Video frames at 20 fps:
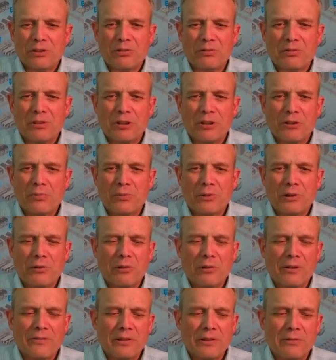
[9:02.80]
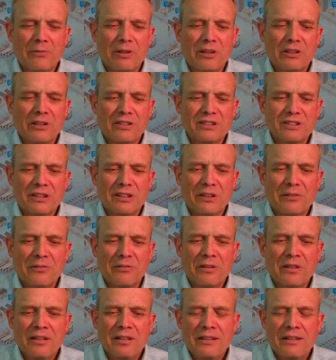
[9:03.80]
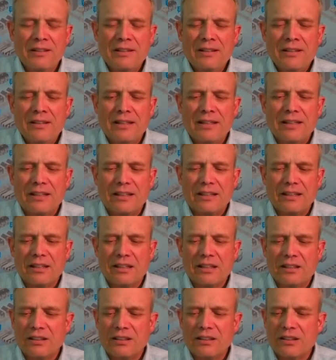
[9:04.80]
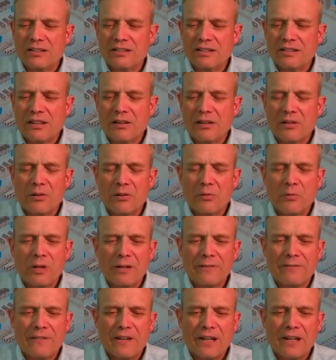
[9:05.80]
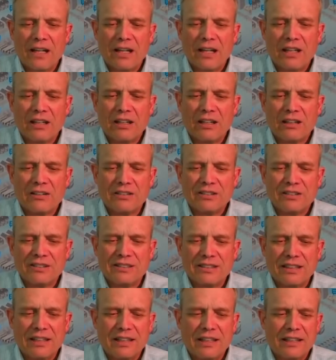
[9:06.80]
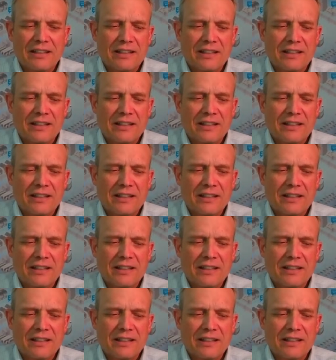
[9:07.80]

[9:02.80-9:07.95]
put the radio port wherever you want. So I think that Wi-Fi is